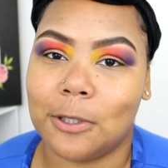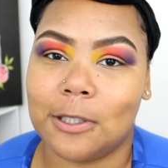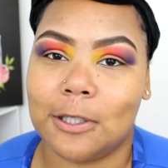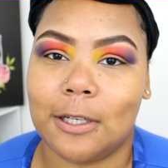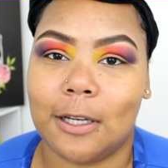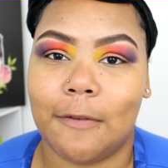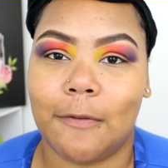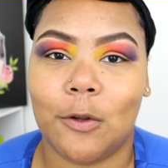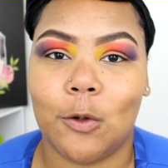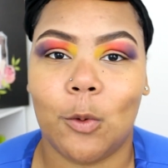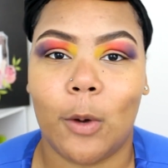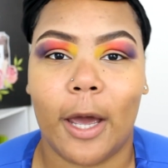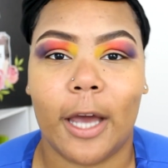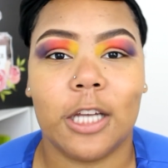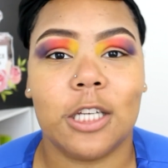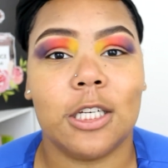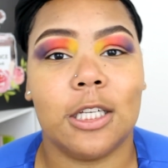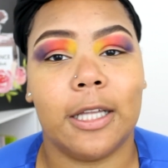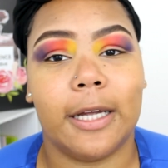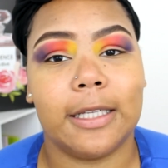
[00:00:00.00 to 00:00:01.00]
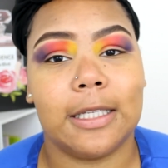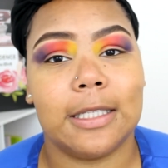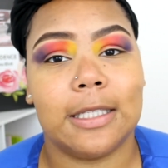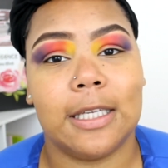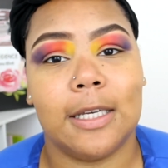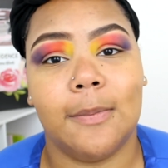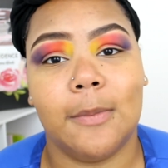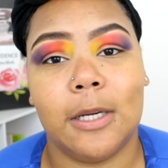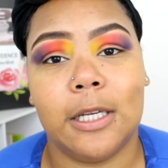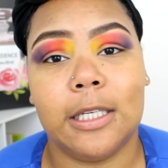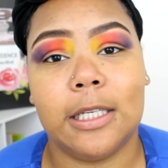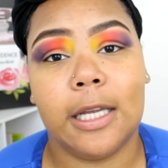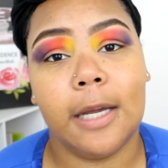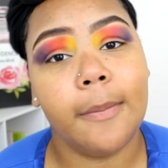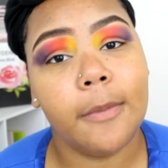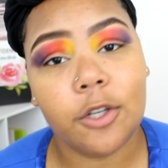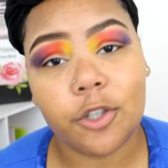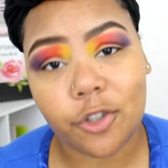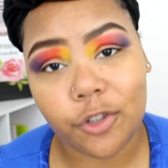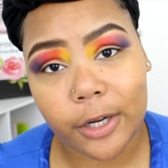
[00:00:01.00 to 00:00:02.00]
So if you would actually like to see me
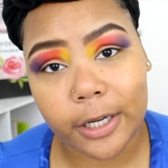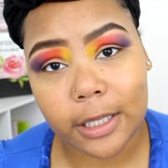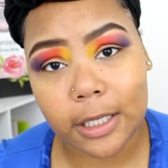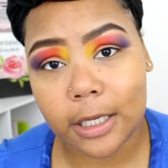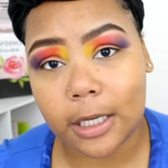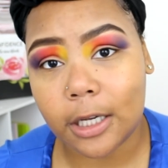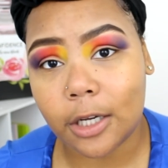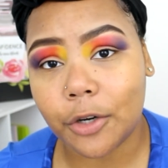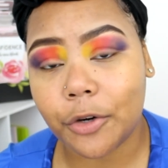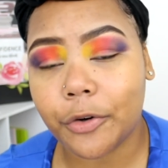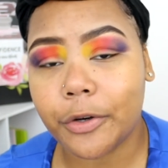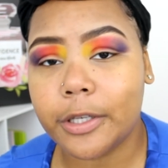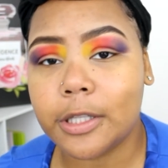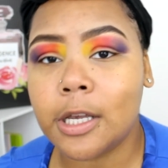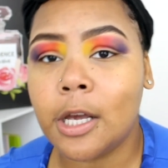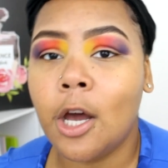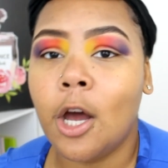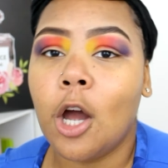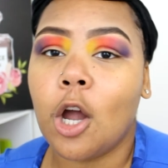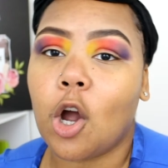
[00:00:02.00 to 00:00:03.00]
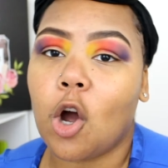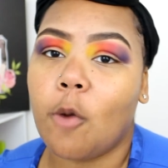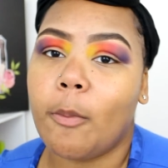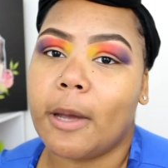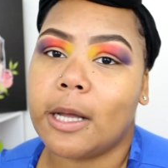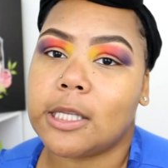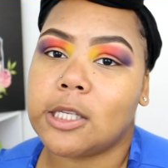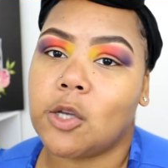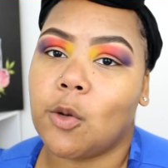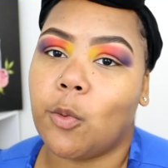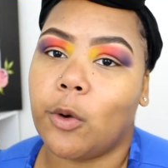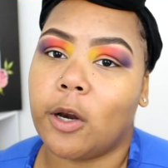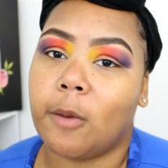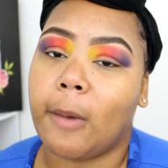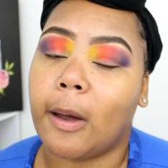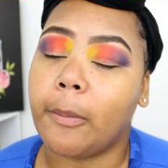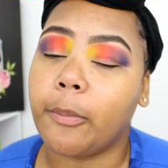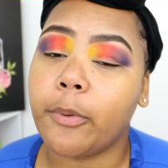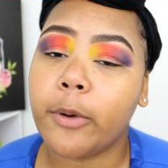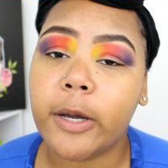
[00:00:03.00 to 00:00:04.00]
demonstrate the cut crease, go back to one of
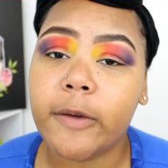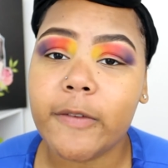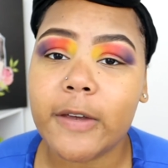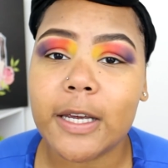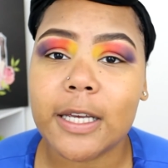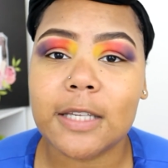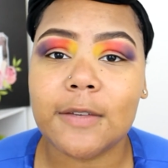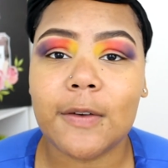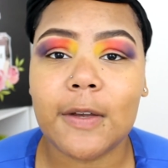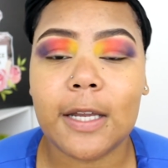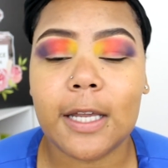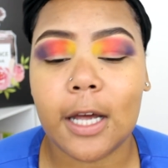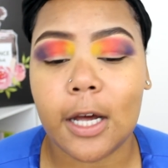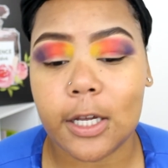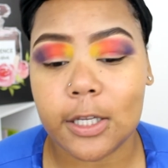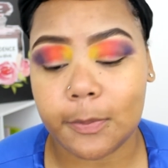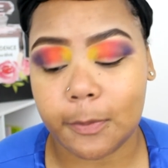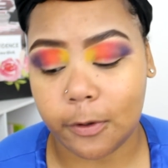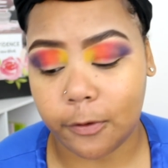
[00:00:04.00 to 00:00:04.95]
my previous videos.